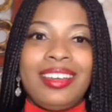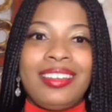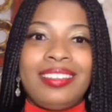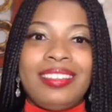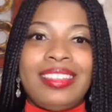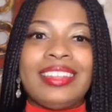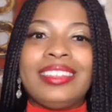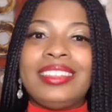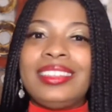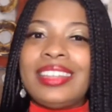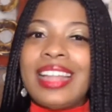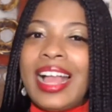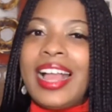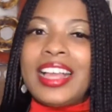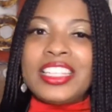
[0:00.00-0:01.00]
the
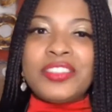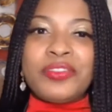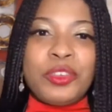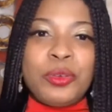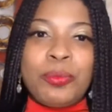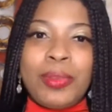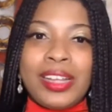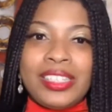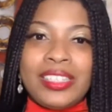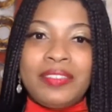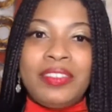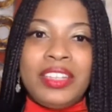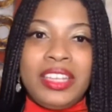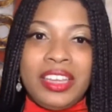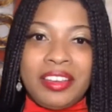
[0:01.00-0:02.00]
last few months of
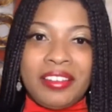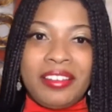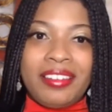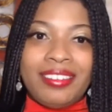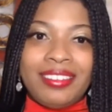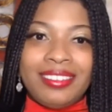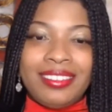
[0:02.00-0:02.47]
the year,